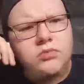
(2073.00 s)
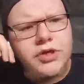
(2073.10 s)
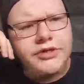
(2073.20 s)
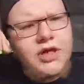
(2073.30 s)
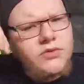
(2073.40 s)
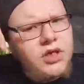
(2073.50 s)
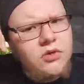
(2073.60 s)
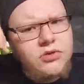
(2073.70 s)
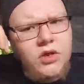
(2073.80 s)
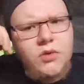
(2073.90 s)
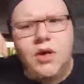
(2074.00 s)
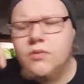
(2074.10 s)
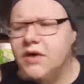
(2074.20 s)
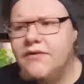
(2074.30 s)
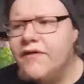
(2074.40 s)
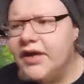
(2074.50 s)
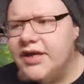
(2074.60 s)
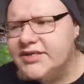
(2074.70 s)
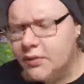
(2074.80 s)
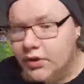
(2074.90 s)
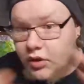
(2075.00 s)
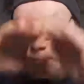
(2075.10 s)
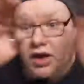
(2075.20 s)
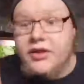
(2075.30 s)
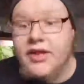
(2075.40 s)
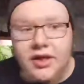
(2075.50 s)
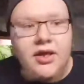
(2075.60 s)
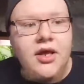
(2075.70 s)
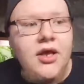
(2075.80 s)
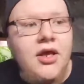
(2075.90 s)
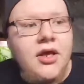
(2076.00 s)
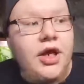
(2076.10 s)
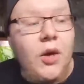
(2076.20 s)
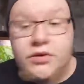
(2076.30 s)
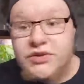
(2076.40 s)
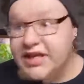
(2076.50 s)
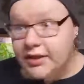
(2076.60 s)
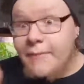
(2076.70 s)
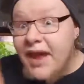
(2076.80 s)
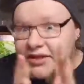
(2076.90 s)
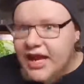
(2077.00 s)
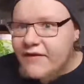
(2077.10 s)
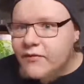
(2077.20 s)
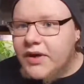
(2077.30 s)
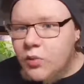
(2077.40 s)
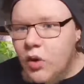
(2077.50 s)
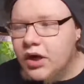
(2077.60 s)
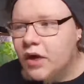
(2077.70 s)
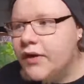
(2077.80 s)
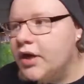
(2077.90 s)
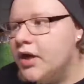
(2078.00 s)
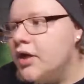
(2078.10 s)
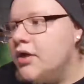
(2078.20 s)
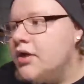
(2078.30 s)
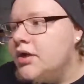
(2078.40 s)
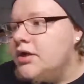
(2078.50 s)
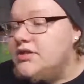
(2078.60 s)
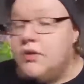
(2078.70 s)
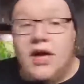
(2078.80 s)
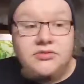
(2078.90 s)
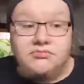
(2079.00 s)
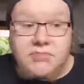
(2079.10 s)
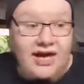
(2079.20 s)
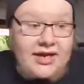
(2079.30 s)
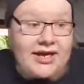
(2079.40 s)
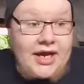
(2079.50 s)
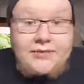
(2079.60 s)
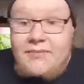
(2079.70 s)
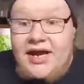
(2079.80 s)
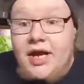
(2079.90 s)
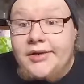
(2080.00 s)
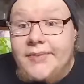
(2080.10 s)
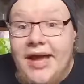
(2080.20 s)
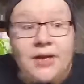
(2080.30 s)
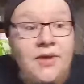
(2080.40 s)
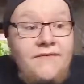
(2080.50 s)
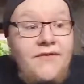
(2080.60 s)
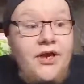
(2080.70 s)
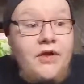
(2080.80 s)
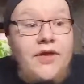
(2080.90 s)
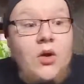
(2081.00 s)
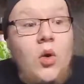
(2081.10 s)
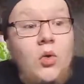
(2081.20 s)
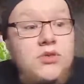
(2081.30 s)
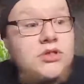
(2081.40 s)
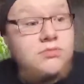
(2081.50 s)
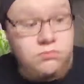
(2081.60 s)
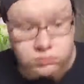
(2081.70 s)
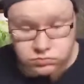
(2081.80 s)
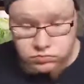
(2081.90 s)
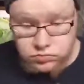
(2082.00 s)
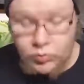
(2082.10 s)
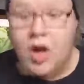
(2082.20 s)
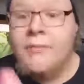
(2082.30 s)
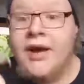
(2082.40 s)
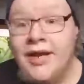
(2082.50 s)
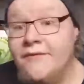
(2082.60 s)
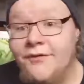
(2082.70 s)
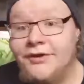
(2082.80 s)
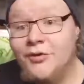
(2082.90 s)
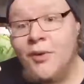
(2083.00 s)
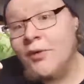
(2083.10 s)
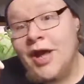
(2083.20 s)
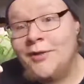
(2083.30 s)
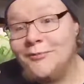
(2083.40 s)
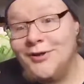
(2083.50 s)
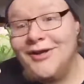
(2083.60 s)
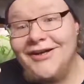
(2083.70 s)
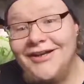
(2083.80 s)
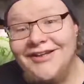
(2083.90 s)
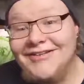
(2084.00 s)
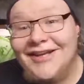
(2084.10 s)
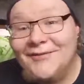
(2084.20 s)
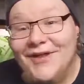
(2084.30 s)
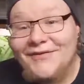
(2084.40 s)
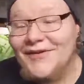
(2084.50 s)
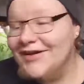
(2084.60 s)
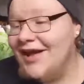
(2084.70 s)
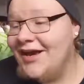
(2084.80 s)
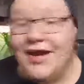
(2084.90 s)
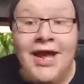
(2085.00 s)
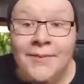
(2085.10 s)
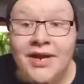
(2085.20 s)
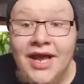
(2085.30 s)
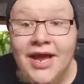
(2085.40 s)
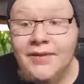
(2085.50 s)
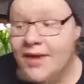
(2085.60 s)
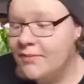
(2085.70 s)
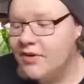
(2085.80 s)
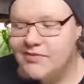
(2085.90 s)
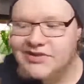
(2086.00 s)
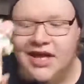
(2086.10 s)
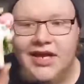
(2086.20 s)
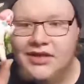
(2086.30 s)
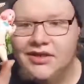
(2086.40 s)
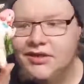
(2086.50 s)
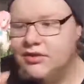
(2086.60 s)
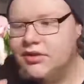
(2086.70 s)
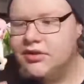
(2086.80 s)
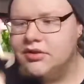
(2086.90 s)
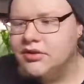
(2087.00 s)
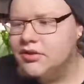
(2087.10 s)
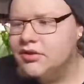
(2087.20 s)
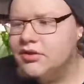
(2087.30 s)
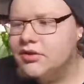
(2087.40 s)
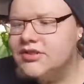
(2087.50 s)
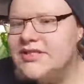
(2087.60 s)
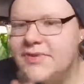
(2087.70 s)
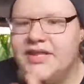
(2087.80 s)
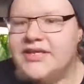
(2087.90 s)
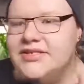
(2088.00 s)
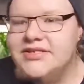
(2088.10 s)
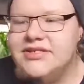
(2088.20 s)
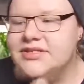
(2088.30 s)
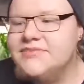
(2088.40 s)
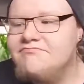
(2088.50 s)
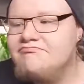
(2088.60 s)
yeah, Totoro, whatever the fuck it is, that weird little bear thing, you know, which was like the main thing everybody wanted on there. So I got an anime figure that holds, well, my Netflix remote now. Like, why the fuck not? And I am into anime, but I'm just not into. To me, this is just.